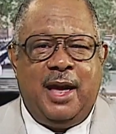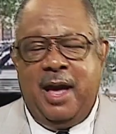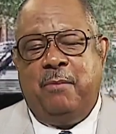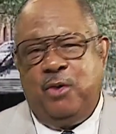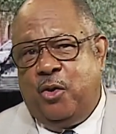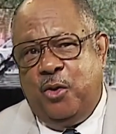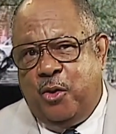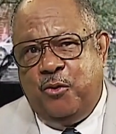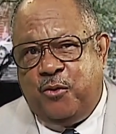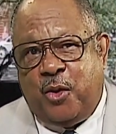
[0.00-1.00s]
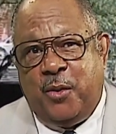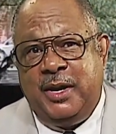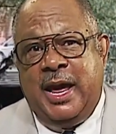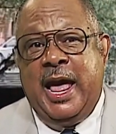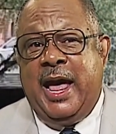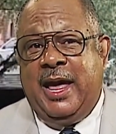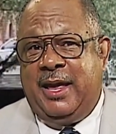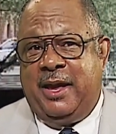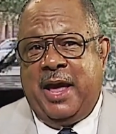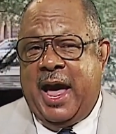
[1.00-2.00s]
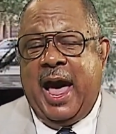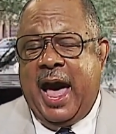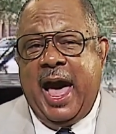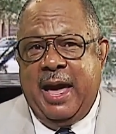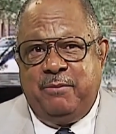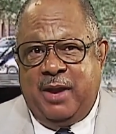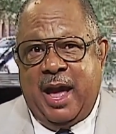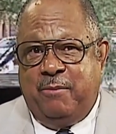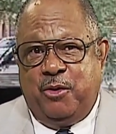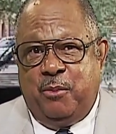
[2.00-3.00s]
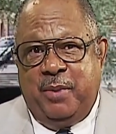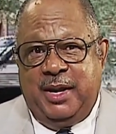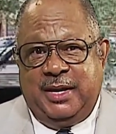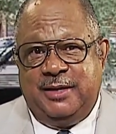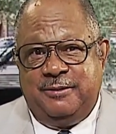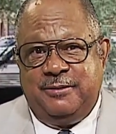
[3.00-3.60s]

I'm going to go forward. Yeah, I, I'm, I'm going to make it.